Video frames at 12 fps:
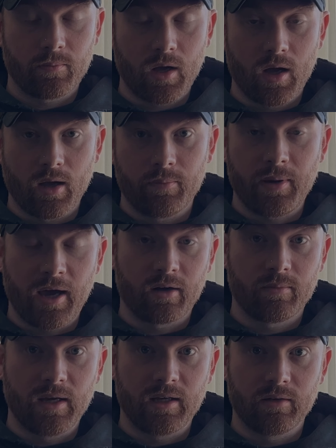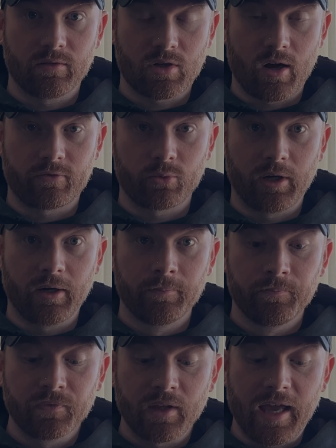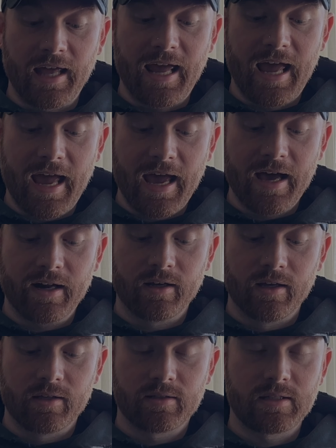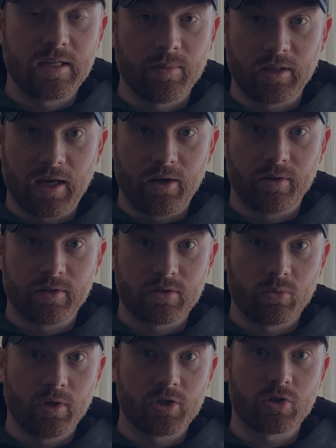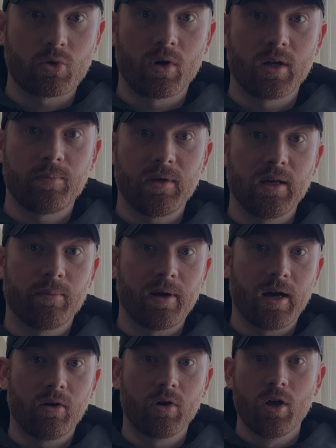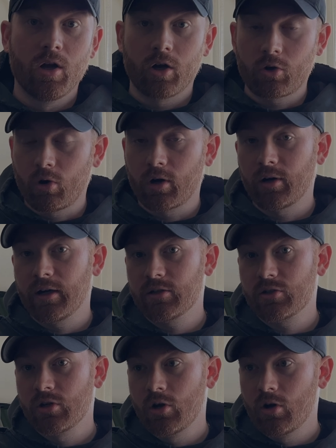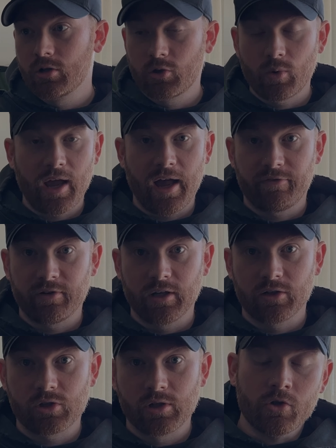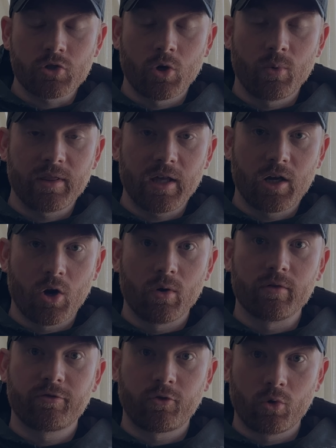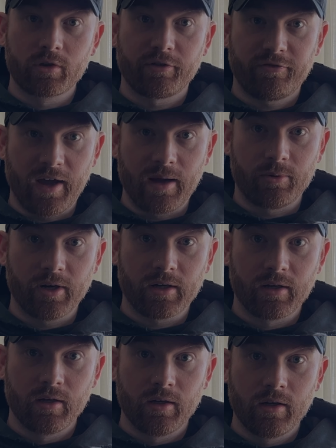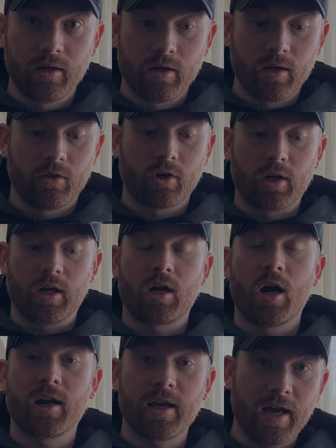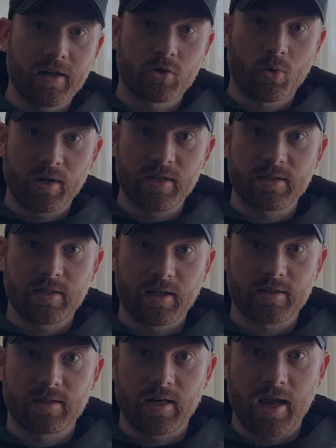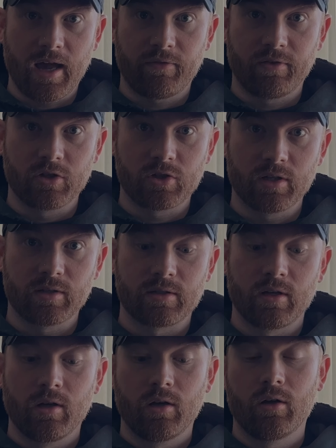pattern making software, and add seam allowance, which is going to be about a 1/4 inch to a 1/2 inch. So when they go and fold the fabric, they're going to cut it at 26.5 inches,